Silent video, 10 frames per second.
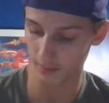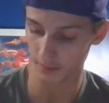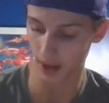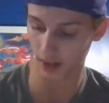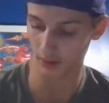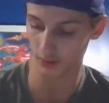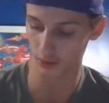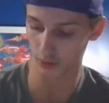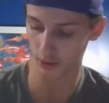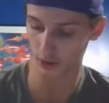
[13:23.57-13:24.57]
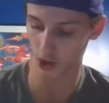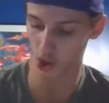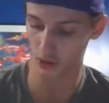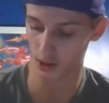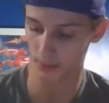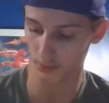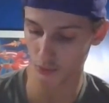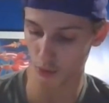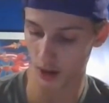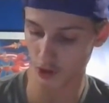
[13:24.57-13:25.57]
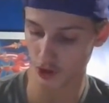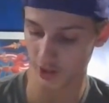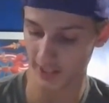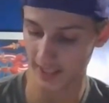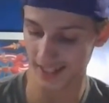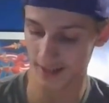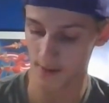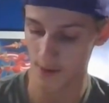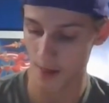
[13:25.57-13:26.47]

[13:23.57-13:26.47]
back of the school and loaded up Roderick's CD.